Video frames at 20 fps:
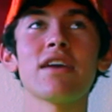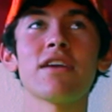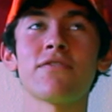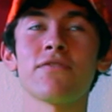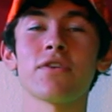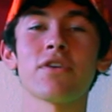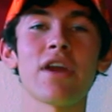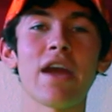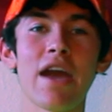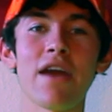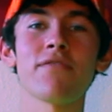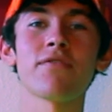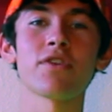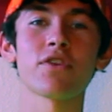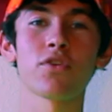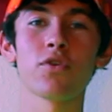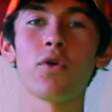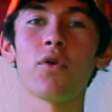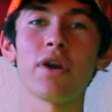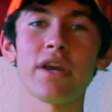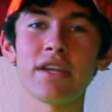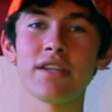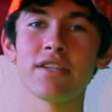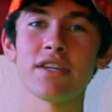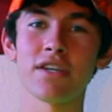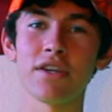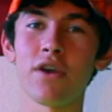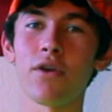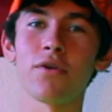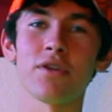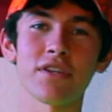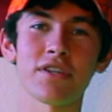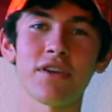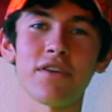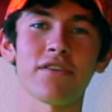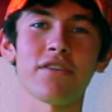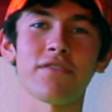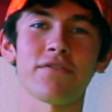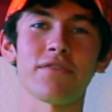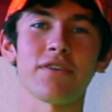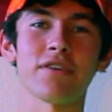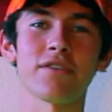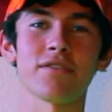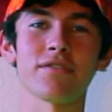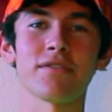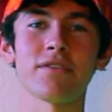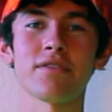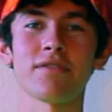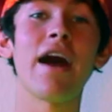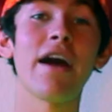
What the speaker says: if you're ever going to go to Turner Field.